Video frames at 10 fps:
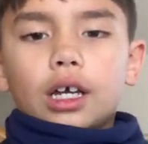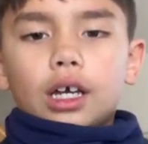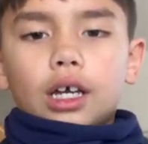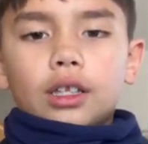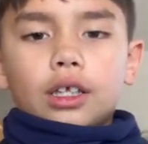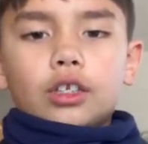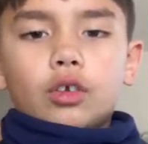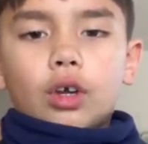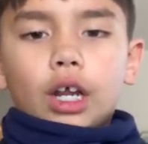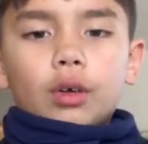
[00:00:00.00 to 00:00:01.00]
and then
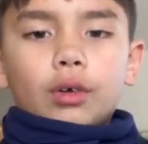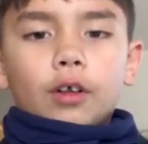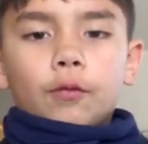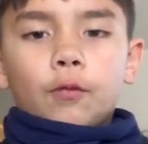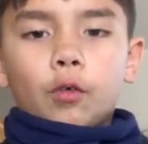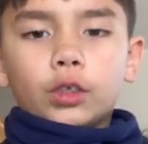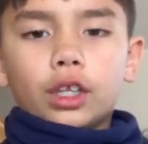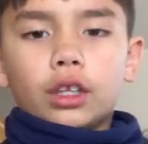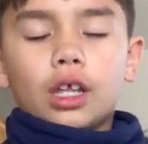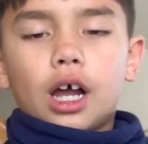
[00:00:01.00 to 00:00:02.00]
you kind of want to fold
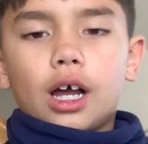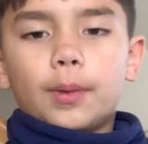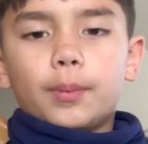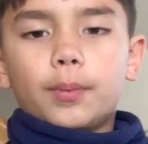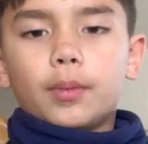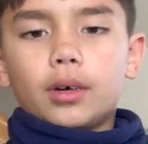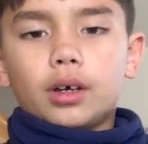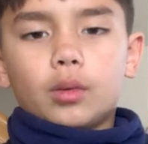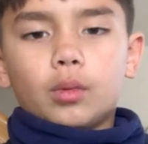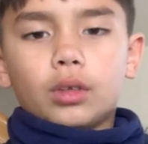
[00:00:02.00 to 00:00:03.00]
this up.
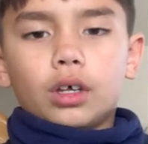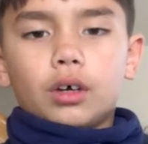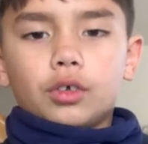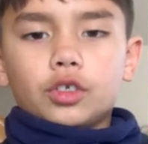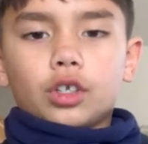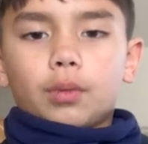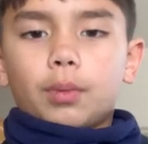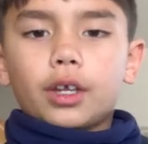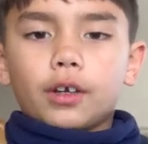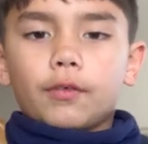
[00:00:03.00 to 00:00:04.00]
Well, no, just
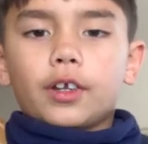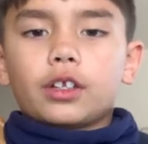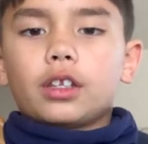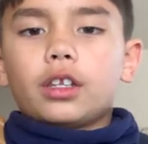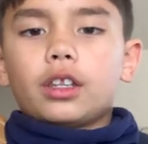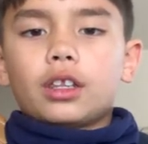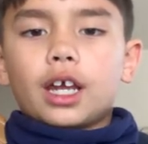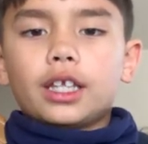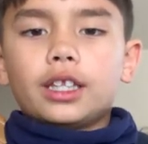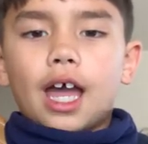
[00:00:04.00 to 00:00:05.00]
put your fingers
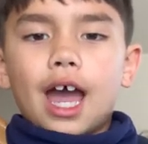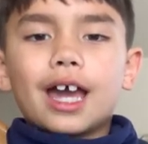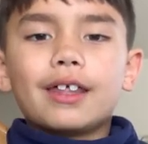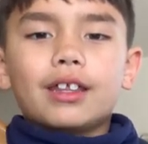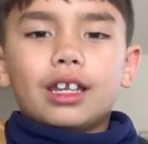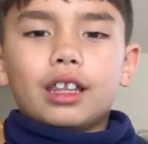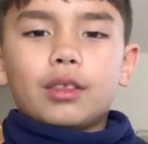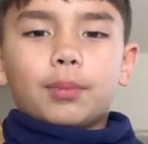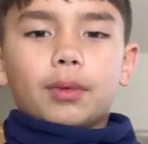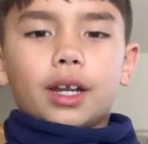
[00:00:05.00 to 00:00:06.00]
inside that, and then
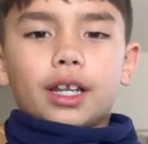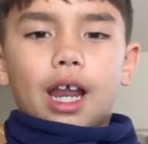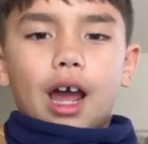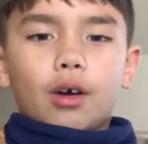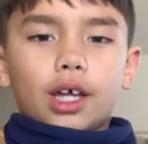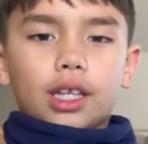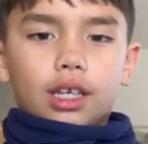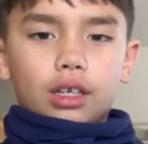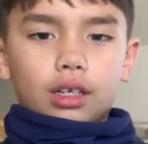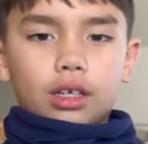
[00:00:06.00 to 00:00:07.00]
spread it out,
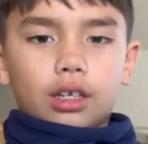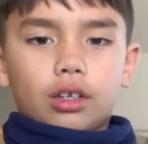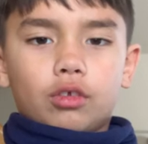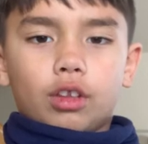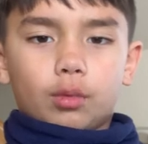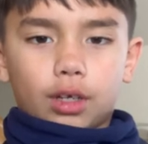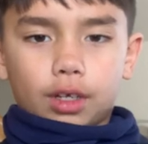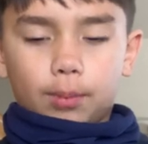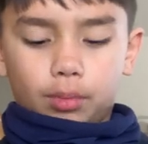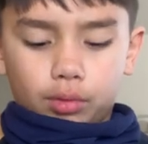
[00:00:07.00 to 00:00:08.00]
and you just want
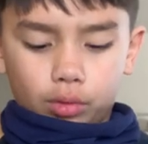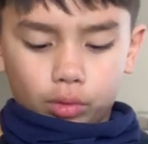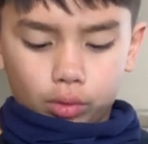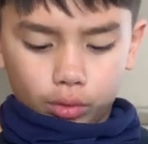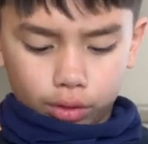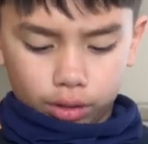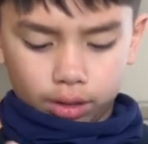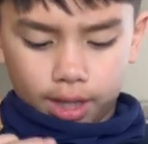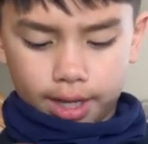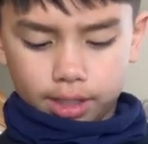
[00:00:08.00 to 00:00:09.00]
to pull the
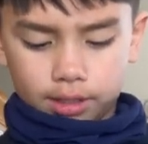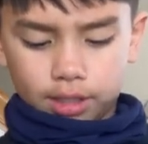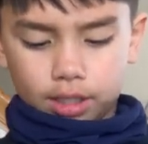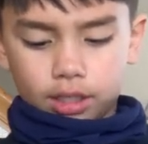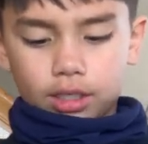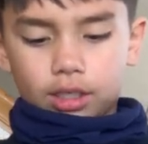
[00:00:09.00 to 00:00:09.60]
side, and then